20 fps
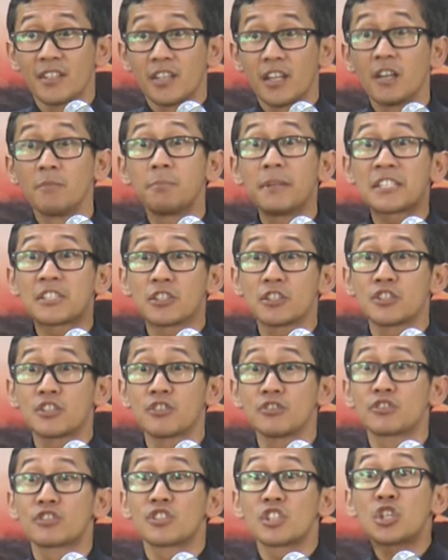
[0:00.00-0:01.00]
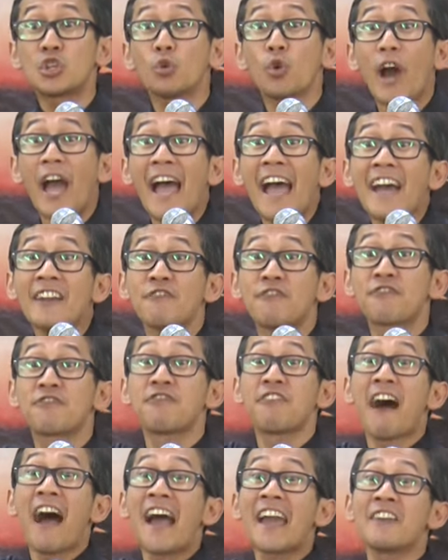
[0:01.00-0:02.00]
a Betelgeuse. You add
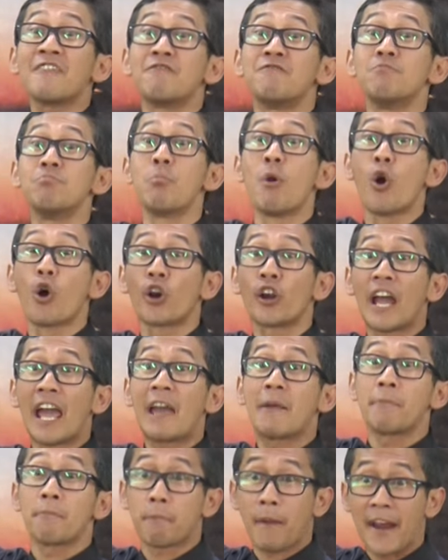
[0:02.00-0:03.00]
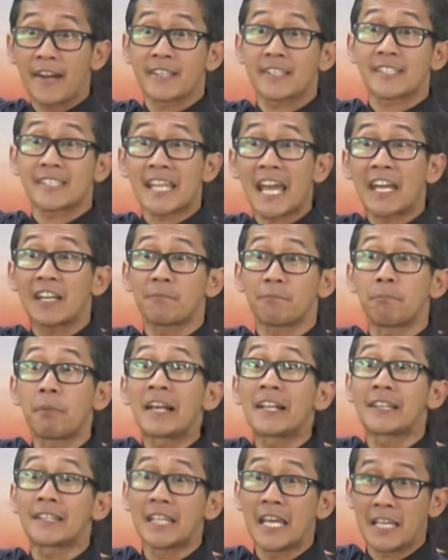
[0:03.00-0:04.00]
five more Empire State
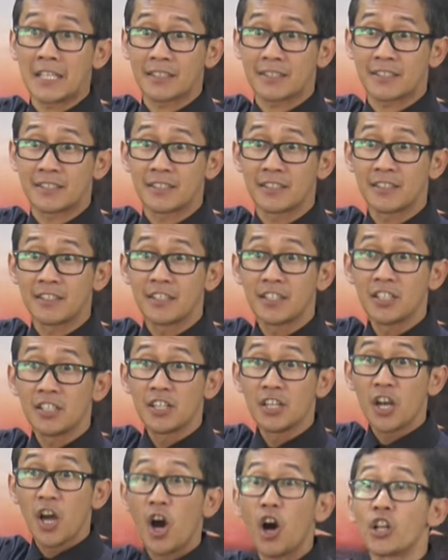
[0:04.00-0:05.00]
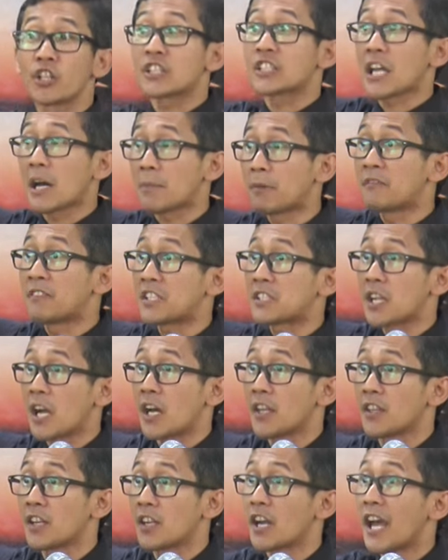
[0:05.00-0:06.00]
Buildings on top of each
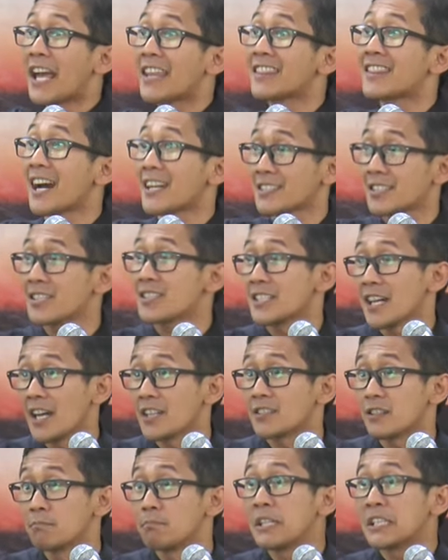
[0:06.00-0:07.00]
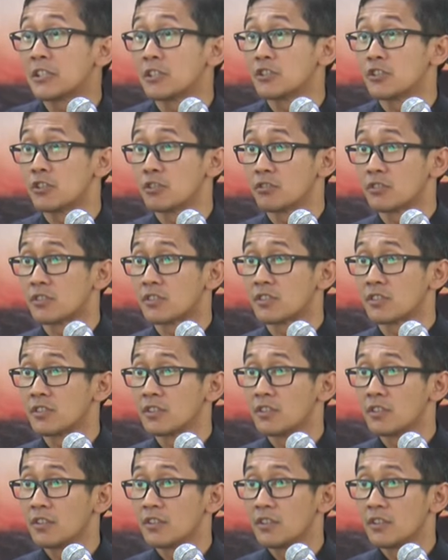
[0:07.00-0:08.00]
other, and that's the size of Betelgeuse.
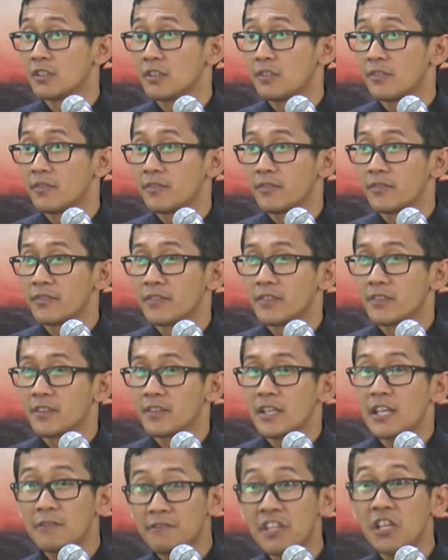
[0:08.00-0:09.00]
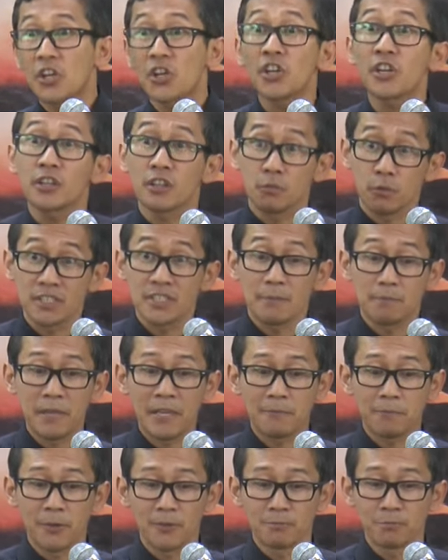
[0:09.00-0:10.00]
If the Earth was a
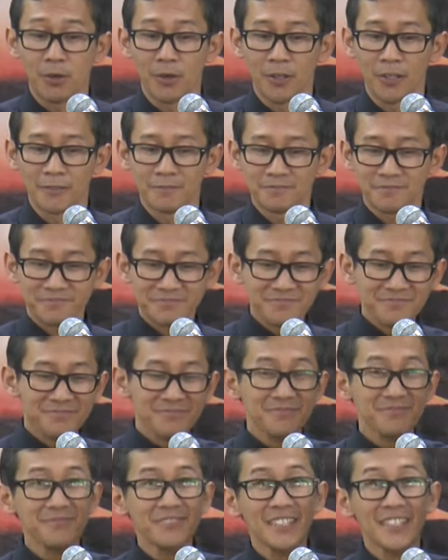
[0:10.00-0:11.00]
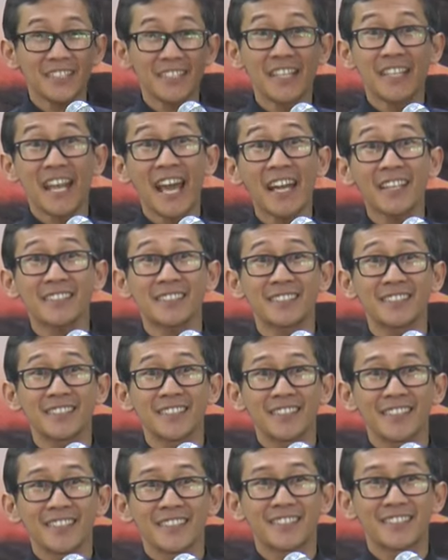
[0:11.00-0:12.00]
ping pong ball, the
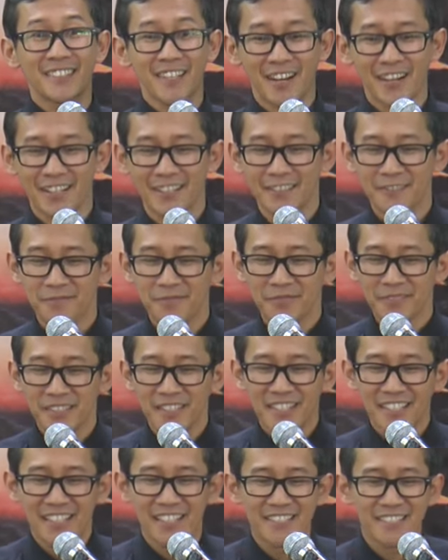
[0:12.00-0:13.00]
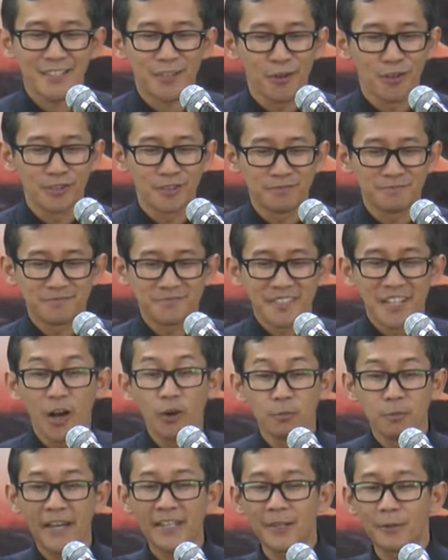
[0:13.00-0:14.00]
next star is called,
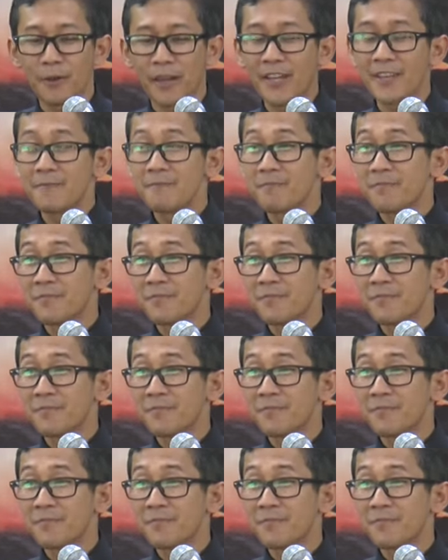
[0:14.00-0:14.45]
oh, by the way,